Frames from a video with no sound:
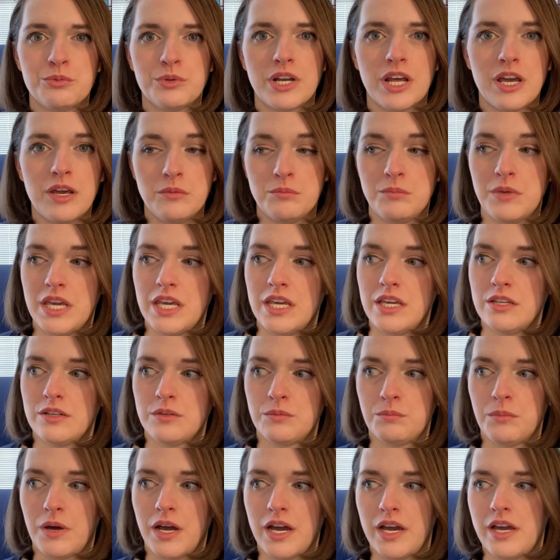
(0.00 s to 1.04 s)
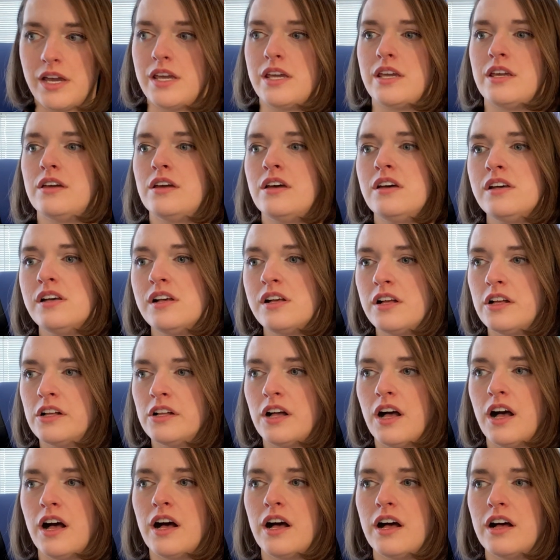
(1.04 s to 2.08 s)
when I made my
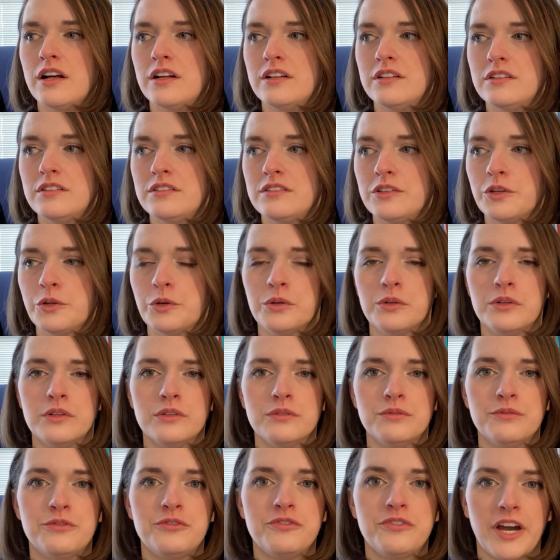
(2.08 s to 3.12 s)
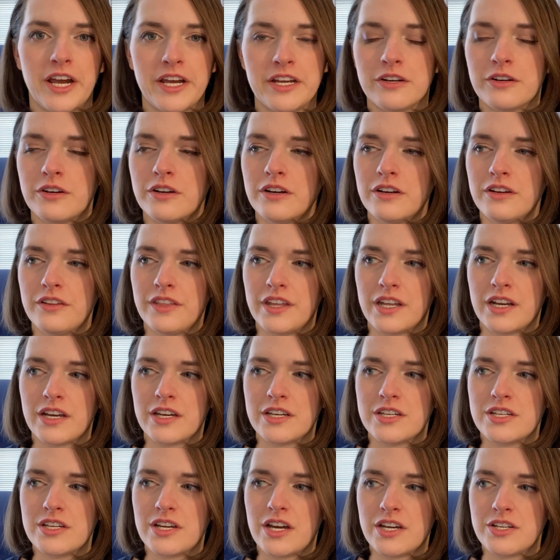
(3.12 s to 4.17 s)
little fighter that
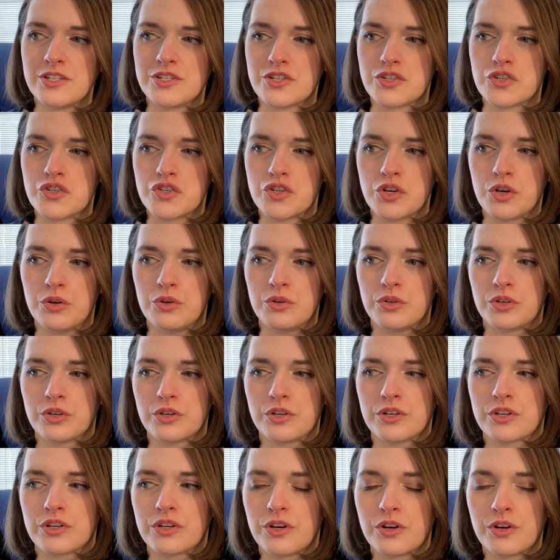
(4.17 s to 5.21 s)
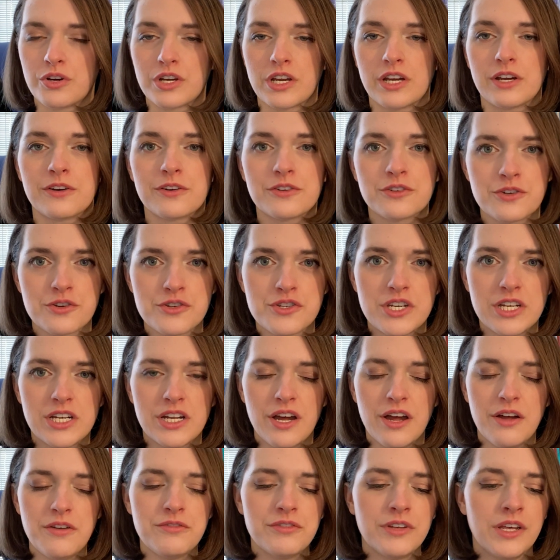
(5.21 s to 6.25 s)
I just showed her character sheet
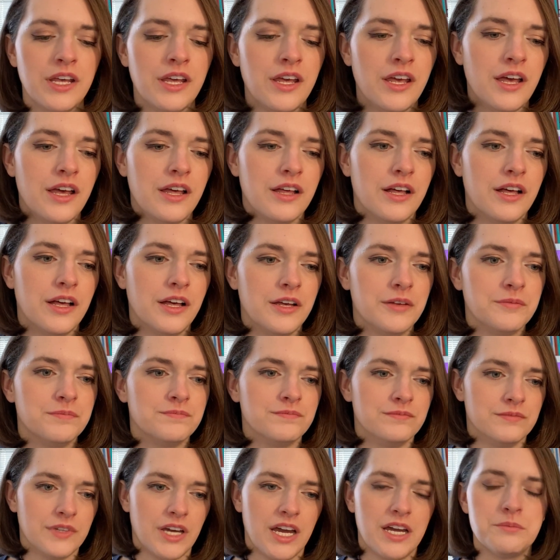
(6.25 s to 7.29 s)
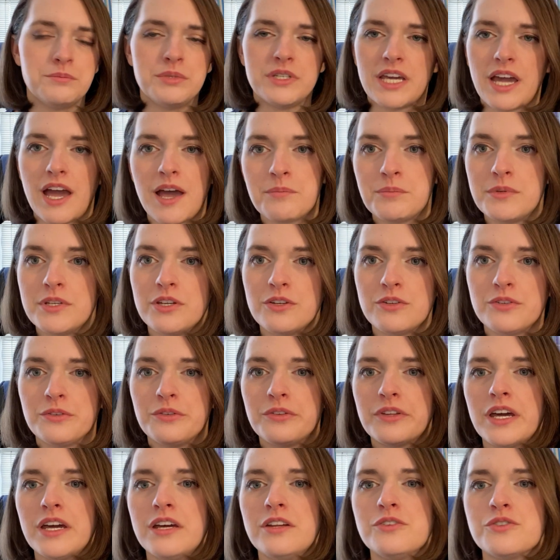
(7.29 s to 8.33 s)
of. I'd be happy to
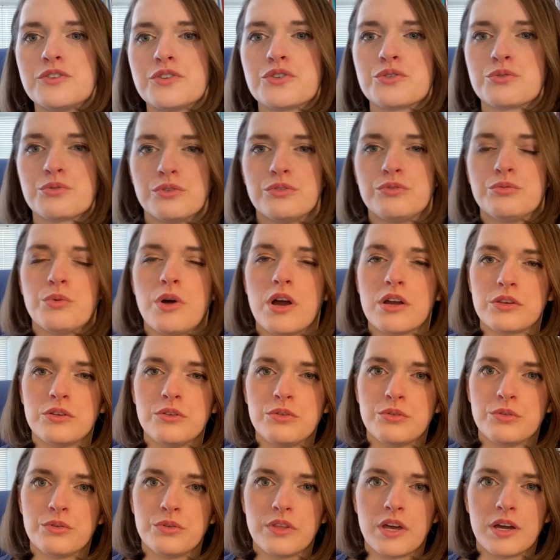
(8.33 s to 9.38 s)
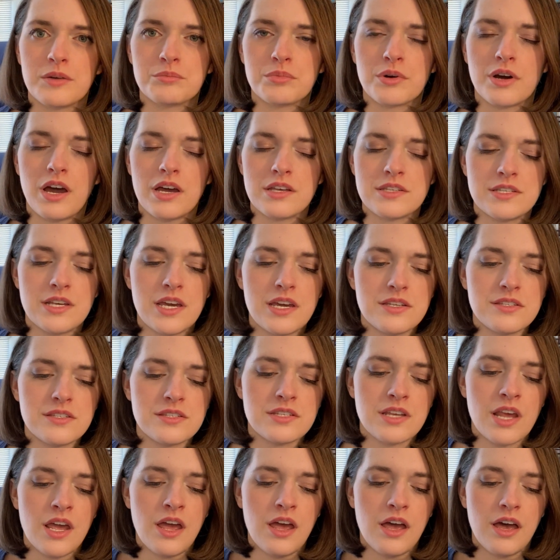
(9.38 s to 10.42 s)
do that and just sort of walk you through that
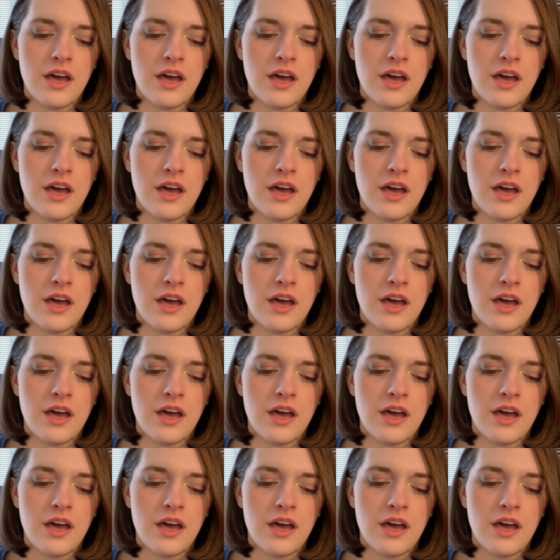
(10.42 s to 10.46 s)
process.